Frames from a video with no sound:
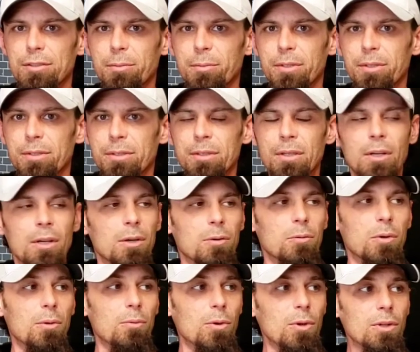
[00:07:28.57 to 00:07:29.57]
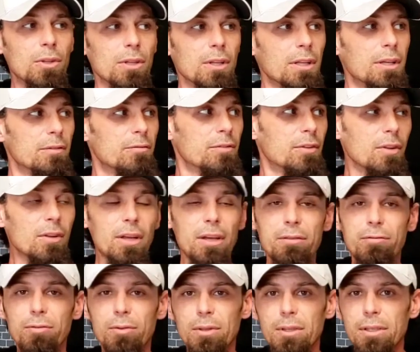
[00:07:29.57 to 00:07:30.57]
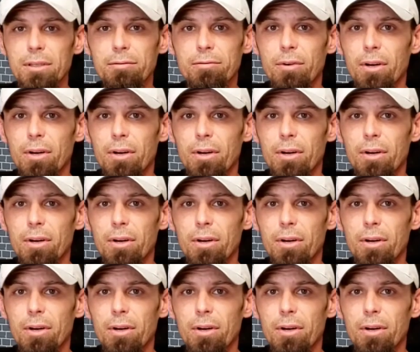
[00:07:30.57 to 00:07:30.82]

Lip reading: I mean, we wouldn't live the life we live